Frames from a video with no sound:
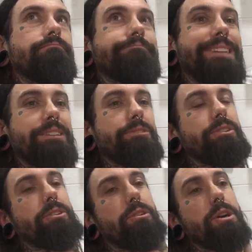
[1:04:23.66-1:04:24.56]
I don't
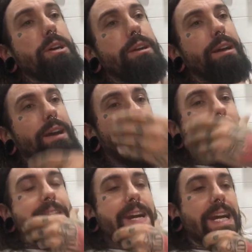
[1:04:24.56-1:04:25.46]
know.
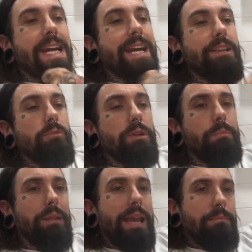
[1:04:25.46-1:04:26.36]
I kind of don't want to
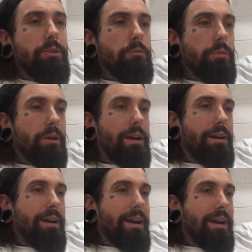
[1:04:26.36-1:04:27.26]
blame you, but
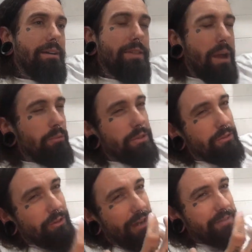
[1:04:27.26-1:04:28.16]
I would have
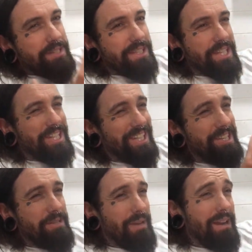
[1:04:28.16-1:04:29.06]
thought after 6 years
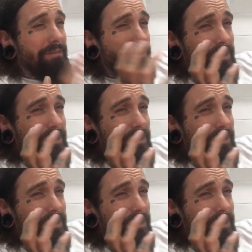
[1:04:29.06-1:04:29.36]
you might have